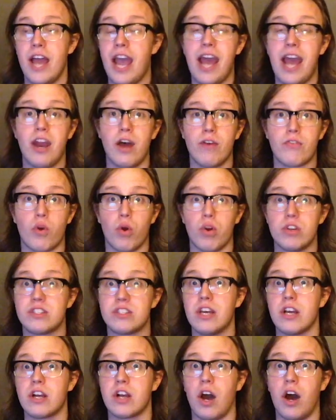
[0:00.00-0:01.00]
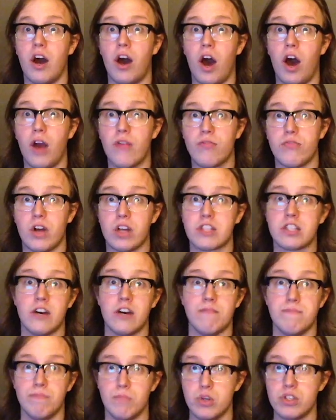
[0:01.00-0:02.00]
and of course the influx
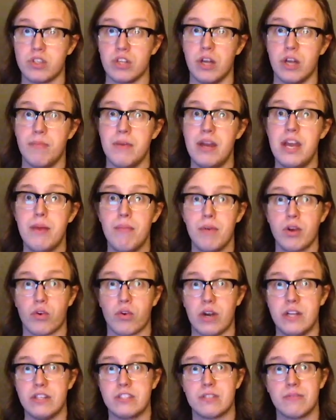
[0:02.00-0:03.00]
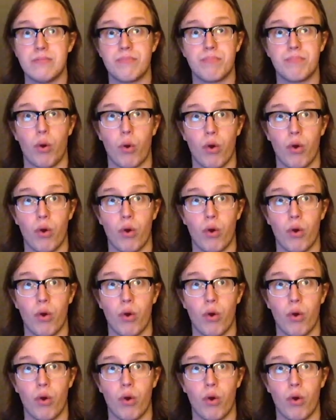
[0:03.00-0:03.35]
of Muslim immigrants